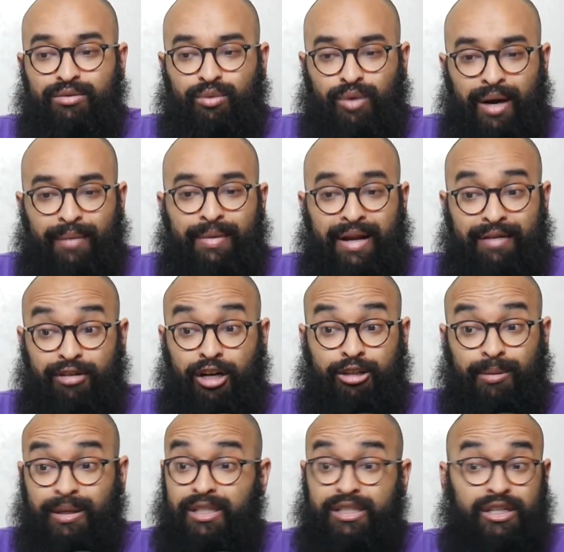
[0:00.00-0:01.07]
I've talked
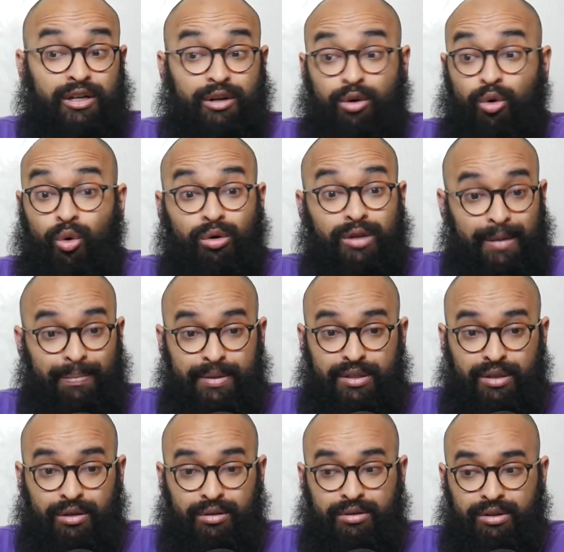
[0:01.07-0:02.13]
about this in an old
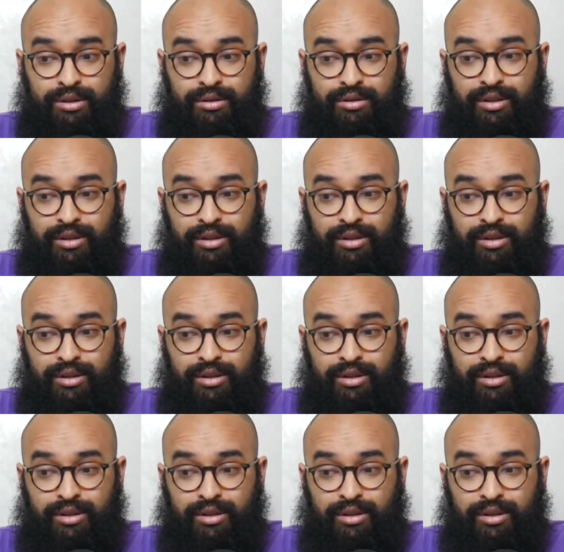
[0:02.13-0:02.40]
episode.